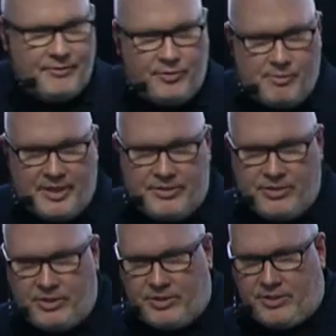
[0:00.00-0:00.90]
for my
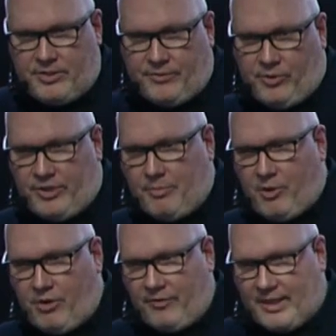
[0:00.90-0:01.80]
search for the
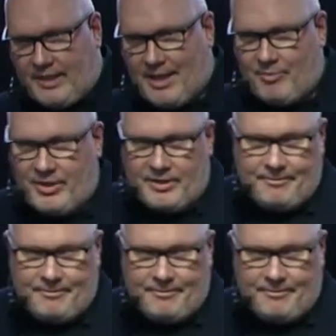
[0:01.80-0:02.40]
perfect camera.